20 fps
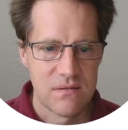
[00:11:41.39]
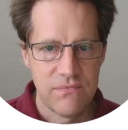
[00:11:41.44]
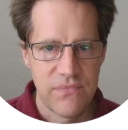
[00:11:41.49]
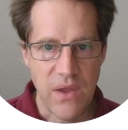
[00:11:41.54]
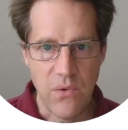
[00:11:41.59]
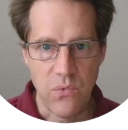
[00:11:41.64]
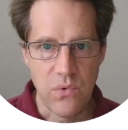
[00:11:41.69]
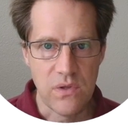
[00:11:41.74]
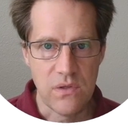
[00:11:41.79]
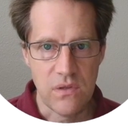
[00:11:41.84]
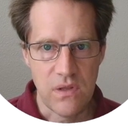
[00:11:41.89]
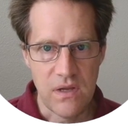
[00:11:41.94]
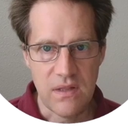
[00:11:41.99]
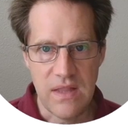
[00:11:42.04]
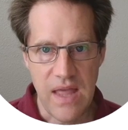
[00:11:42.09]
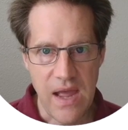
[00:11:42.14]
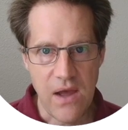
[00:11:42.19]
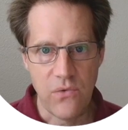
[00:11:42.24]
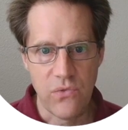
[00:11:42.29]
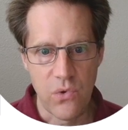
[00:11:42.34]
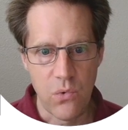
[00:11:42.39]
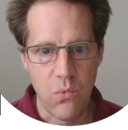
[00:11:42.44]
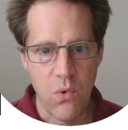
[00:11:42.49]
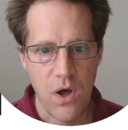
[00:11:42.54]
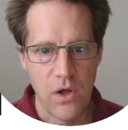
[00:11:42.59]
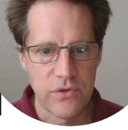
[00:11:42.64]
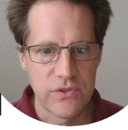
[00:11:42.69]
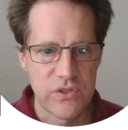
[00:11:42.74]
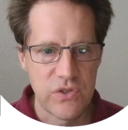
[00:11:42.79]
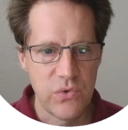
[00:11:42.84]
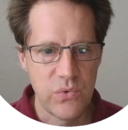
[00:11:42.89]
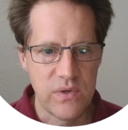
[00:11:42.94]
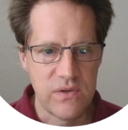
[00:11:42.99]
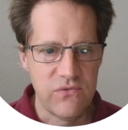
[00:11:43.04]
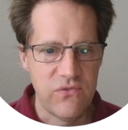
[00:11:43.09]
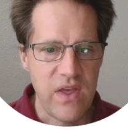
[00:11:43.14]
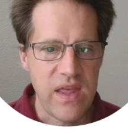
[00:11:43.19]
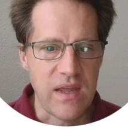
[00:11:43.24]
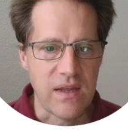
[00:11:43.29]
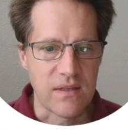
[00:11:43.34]
that will allow the WAL to
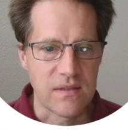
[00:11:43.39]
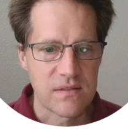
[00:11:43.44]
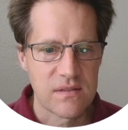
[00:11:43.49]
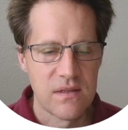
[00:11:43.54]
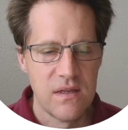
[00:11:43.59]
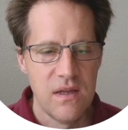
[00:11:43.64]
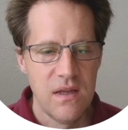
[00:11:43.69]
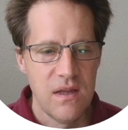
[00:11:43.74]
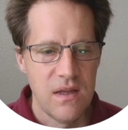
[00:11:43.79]
advance.